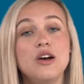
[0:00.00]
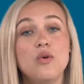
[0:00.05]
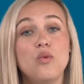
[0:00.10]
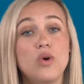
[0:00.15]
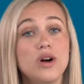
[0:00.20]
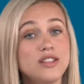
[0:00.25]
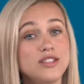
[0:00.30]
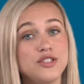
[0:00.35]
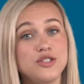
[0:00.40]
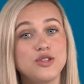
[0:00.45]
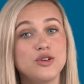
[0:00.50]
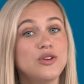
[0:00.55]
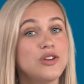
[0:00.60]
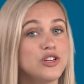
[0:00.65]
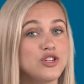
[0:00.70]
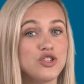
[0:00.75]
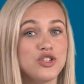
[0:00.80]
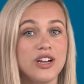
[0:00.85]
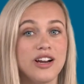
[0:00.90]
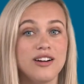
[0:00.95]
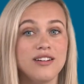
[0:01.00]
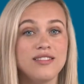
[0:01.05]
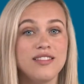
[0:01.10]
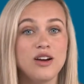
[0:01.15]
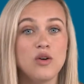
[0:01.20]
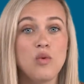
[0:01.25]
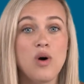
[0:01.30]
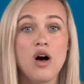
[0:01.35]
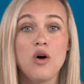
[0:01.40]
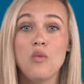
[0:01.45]
One student shared
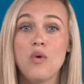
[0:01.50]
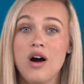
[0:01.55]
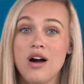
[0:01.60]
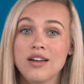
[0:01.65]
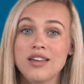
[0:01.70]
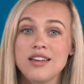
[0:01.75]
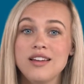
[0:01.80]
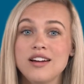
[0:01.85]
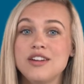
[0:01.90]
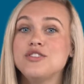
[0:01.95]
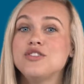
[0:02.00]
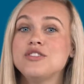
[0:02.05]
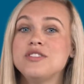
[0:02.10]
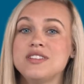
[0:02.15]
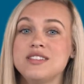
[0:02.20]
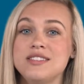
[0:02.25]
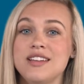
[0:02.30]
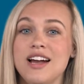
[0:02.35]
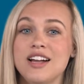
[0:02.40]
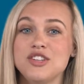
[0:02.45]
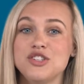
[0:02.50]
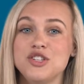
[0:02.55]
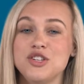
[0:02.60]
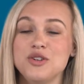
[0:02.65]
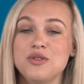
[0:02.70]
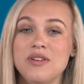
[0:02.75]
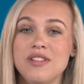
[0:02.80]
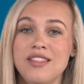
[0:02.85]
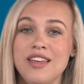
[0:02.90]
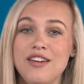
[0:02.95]
that while walking under the
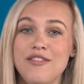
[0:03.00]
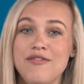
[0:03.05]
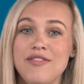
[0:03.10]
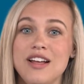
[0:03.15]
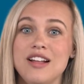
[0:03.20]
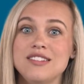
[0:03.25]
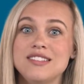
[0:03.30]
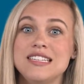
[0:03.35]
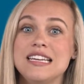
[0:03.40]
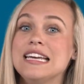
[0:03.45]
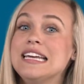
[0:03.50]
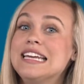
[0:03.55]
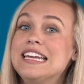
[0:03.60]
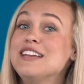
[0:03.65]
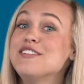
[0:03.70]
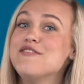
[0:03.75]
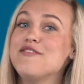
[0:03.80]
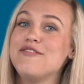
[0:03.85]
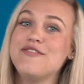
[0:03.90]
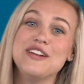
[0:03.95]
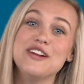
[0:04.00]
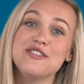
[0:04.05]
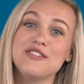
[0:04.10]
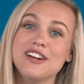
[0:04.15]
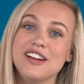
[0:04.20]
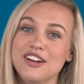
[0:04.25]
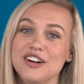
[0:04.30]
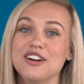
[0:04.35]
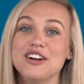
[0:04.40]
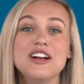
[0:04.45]
statue, they felt
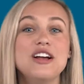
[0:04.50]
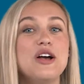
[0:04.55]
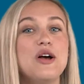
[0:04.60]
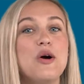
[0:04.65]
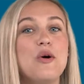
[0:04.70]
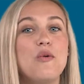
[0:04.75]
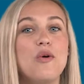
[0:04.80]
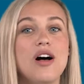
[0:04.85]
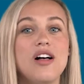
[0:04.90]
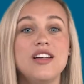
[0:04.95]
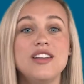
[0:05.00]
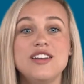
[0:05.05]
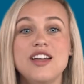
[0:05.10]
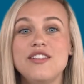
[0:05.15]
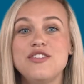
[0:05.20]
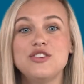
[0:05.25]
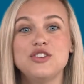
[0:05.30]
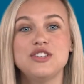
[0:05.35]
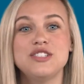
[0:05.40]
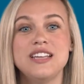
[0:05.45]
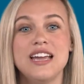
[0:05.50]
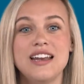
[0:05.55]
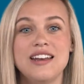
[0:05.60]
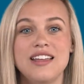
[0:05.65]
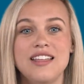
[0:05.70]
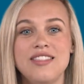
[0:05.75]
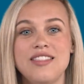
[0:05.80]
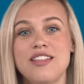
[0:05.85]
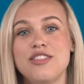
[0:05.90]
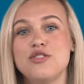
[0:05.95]
inferior, while another
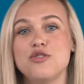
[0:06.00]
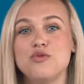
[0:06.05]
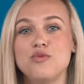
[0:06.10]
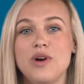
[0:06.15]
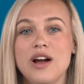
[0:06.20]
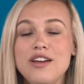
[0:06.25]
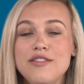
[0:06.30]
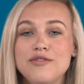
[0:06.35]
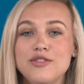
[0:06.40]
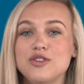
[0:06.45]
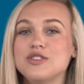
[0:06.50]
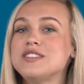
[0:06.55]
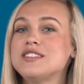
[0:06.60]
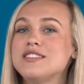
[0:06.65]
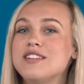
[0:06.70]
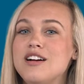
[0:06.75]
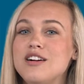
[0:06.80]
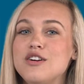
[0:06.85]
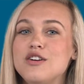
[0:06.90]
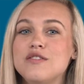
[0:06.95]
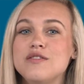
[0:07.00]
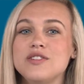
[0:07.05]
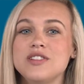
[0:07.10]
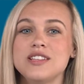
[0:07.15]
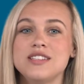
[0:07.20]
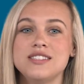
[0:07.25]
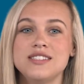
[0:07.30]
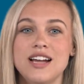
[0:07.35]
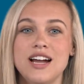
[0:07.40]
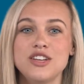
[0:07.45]
stated that the rifle slung over the
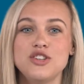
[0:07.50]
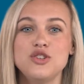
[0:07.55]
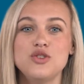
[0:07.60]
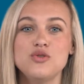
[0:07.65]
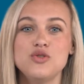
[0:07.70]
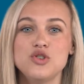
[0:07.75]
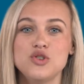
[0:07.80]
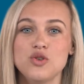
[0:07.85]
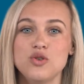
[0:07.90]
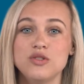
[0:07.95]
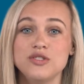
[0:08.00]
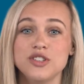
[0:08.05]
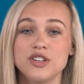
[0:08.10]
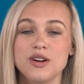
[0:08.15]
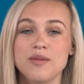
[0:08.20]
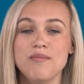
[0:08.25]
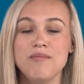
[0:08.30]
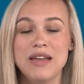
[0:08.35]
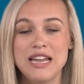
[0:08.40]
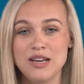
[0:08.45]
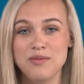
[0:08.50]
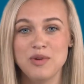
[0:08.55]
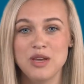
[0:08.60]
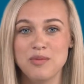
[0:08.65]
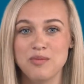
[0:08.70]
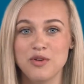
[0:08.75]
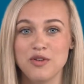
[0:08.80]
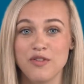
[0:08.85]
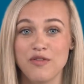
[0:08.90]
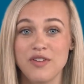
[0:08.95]
statue's shoulder made
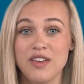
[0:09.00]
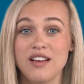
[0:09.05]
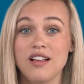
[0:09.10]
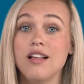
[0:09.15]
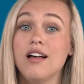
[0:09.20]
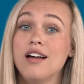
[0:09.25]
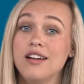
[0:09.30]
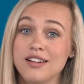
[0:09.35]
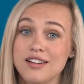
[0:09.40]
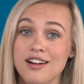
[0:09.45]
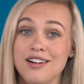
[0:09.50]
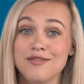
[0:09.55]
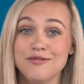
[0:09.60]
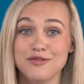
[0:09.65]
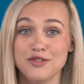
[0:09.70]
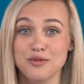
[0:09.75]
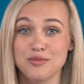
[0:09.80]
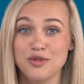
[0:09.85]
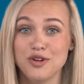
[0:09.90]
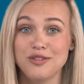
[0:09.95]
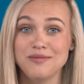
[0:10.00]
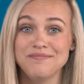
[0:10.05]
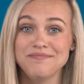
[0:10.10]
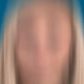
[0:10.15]
people feel uncomfortable.